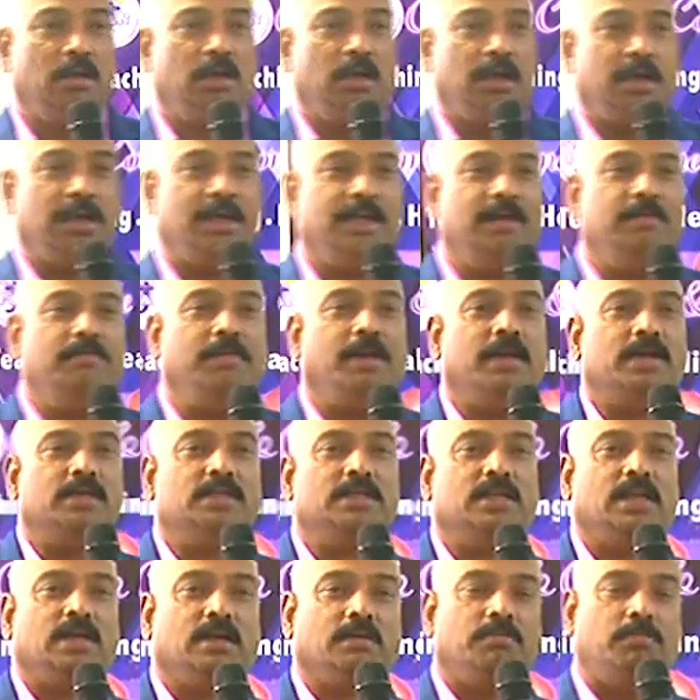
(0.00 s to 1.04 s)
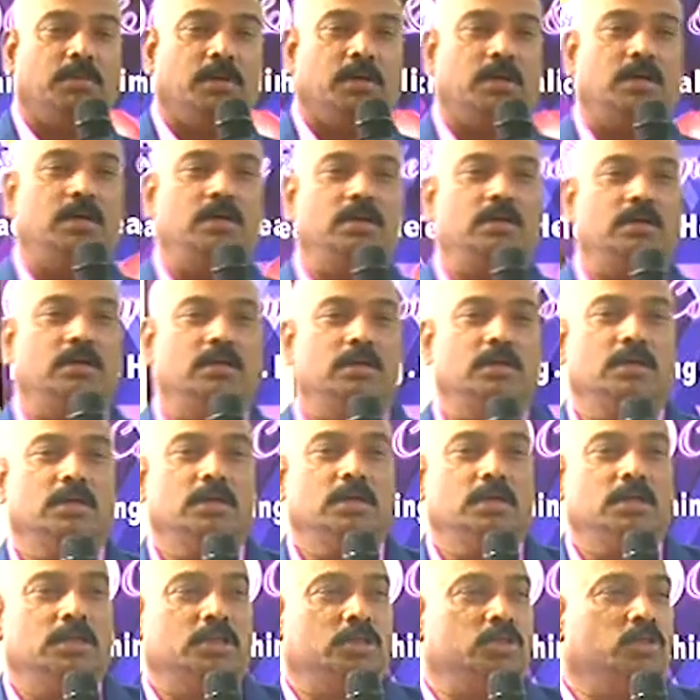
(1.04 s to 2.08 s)
He didn't make us like a bird.
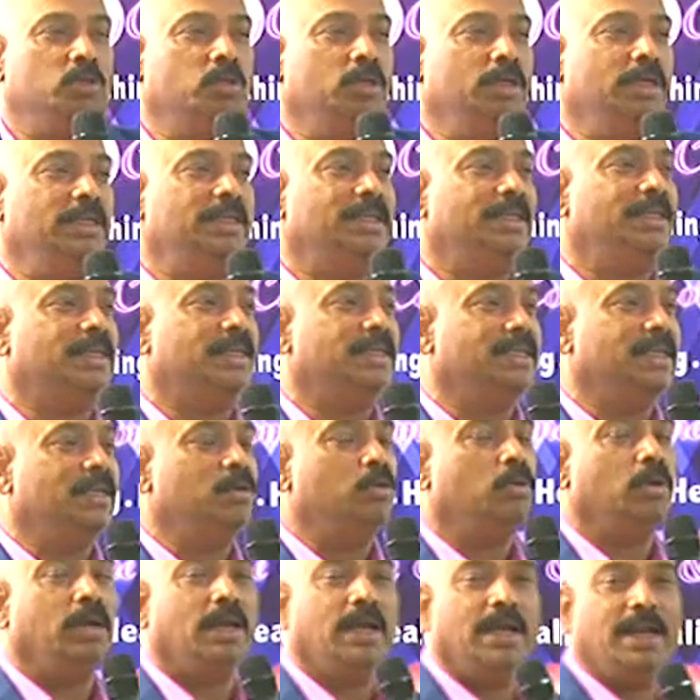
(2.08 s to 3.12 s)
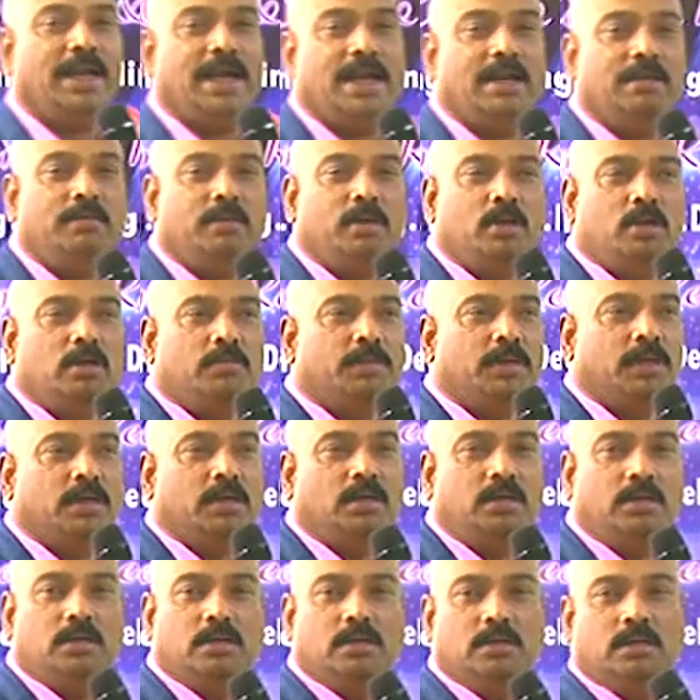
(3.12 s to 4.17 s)
So neither does he look like an animal or a bird.